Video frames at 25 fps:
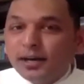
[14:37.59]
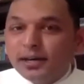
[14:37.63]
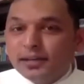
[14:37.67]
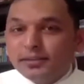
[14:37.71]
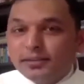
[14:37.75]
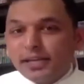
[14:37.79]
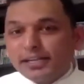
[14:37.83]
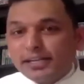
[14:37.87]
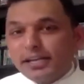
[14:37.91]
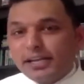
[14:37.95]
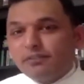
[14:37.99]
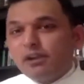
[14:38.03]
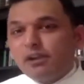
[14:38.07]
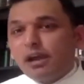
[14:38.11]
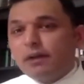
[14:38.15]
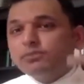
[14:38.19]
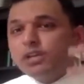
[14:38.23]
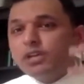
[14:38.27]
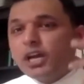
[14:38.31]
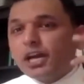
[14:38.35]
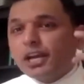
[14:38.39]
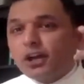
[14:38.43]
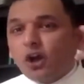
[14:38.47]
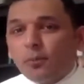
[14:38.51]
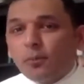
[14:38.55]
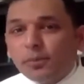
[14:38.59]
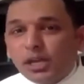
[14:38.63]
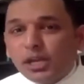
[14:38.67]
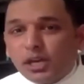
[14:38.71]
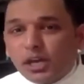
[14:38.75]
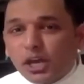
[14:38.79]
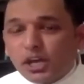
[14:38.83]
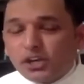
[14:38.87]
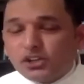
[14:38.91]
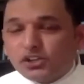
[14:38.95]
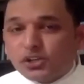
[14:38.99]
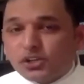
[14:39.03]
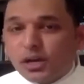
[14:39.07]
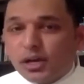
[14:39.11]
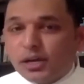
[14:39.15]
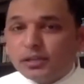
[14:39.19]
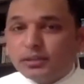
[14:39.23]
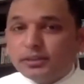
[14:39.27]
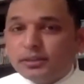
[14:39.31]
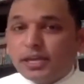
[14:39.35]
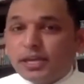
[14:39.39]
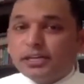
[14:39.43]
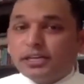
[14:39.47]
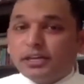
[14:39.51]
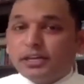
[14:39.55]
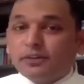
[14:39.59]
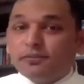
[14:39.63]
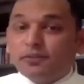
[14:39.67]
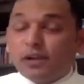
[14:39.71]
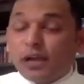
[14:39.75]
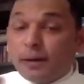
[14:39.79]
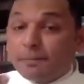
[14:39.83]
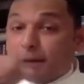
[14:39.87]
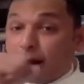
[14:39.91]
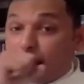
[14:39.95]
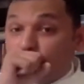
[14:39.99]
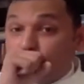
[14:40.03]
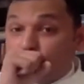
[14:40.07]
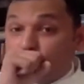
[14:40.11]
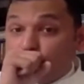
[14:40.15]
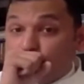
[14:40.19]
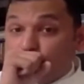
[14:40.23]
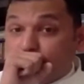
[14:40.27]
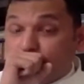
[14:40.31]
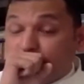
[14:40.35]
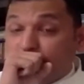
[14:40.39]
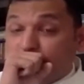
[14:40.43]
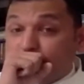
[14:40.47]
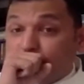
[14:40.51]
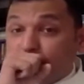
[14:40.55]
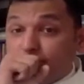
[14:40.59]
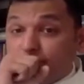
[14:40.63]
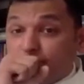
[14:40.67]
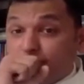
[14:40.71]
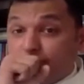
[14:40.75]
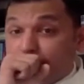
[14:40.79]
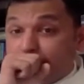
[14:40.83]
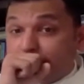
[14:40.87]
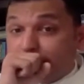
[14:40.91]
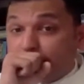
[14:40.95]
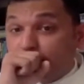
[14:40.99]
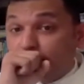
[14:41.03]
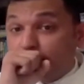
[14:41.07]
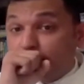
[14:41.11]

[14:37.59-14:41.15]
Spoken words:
they develop their communication, they develop how to speak with people,